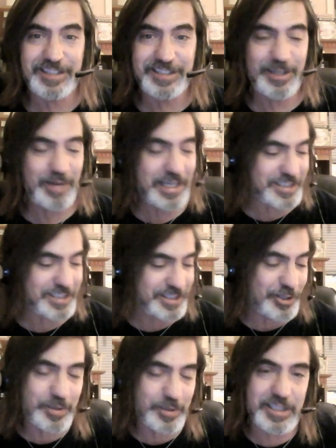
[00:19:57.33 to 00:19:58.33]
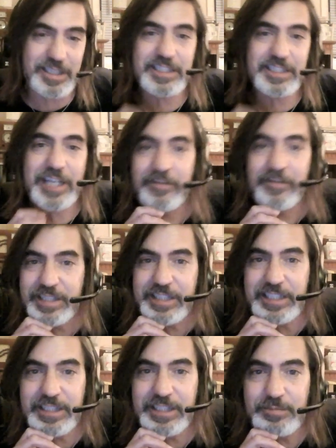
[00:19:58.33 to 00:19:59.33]
has to deal with solving
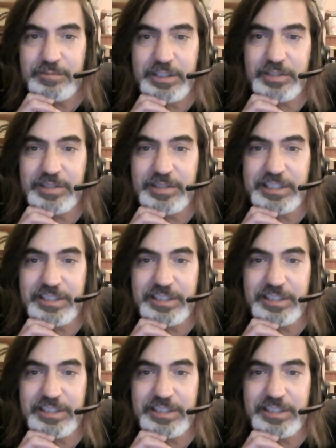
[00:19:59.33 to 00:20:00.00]
these mysteries and